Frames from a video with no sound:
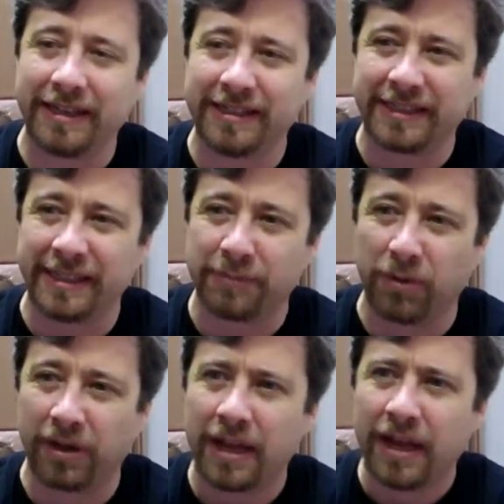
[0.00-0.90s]
is in this
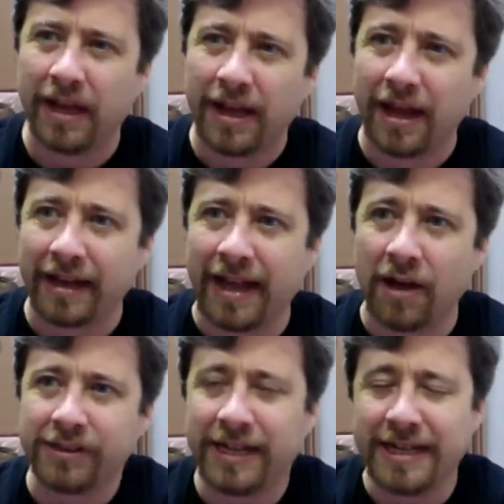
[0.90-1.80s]
book,
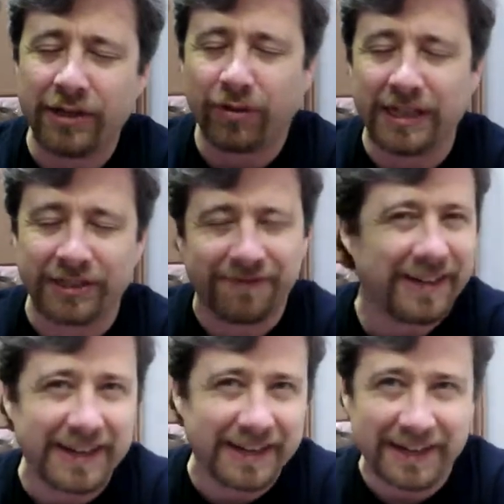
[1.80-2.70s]
Count Demetrius
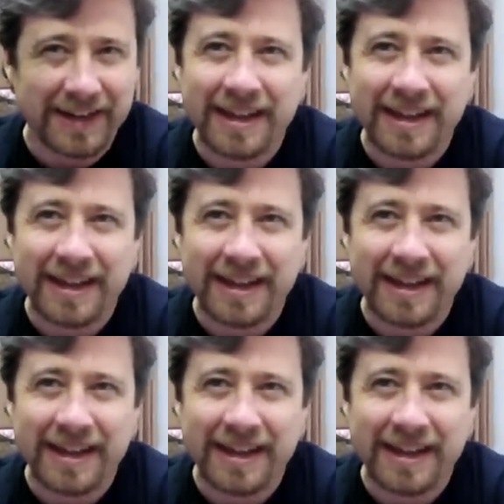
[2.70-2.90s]
Vidian.